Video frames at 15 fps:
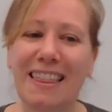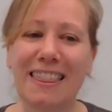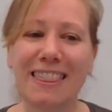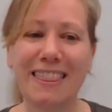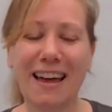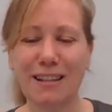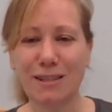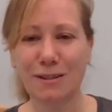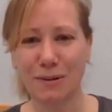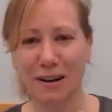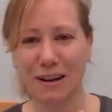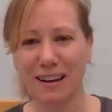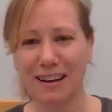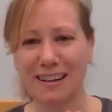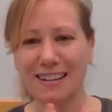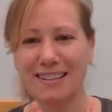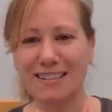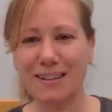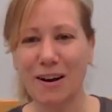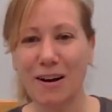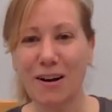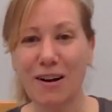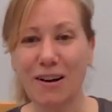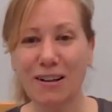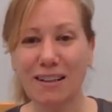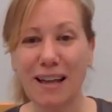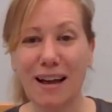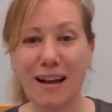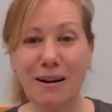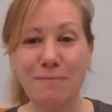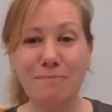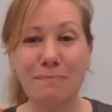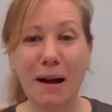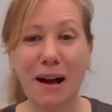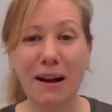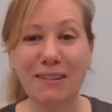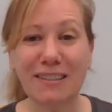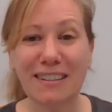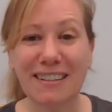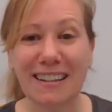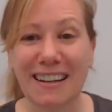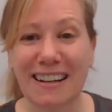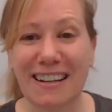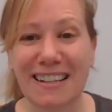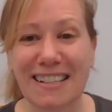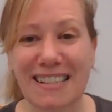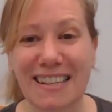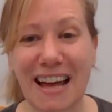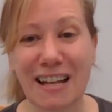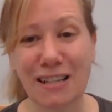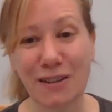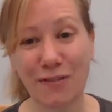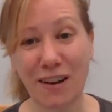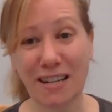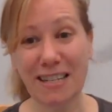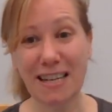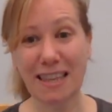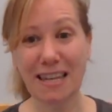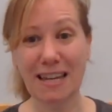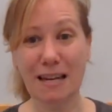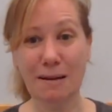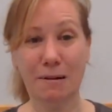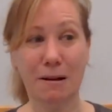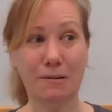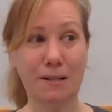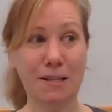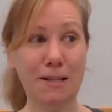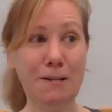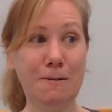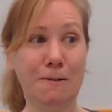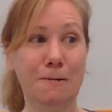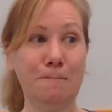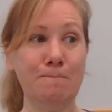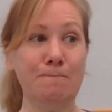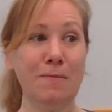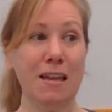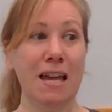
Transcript: That's what it's all about. So that's fun to think about too.